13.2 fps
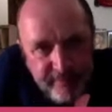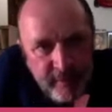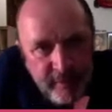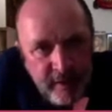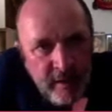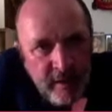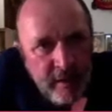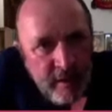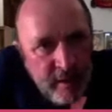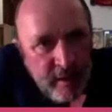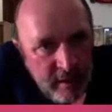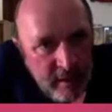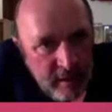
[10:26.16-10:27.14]

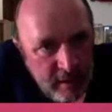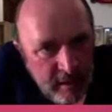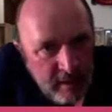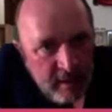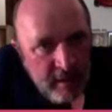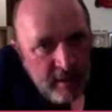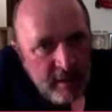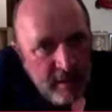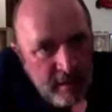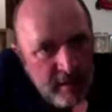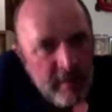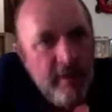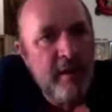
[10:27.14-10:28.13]

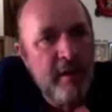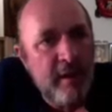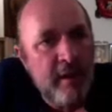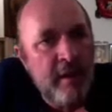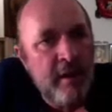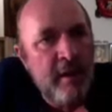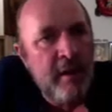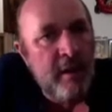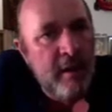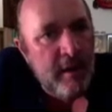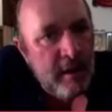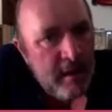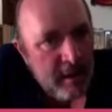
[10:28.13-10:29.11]

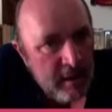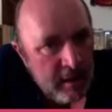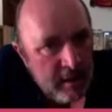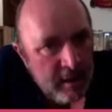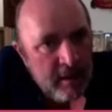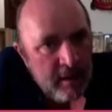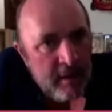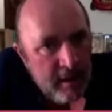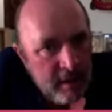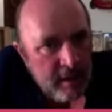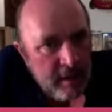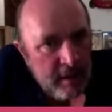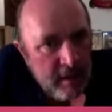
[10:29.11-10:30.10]

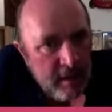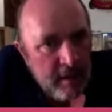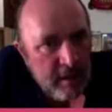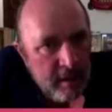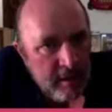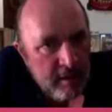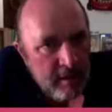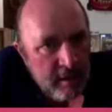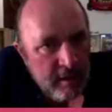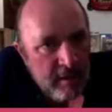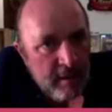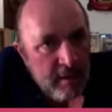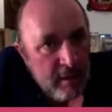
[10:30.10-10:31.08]

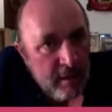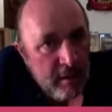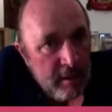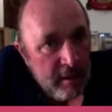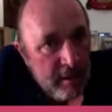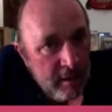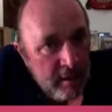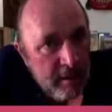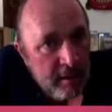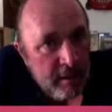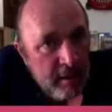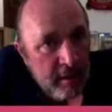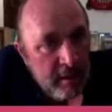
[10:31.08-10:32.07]

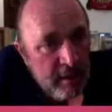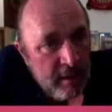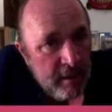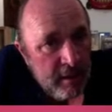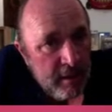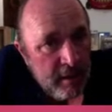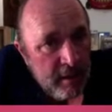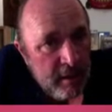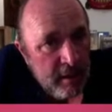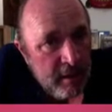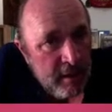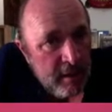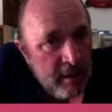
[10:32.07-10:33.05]

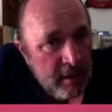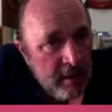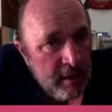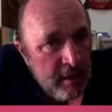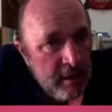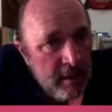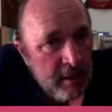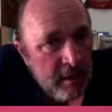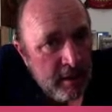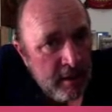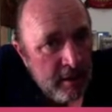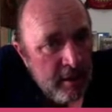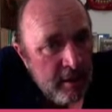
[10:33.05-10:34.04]

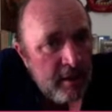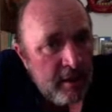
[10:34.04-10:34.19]
The person shown says nothing.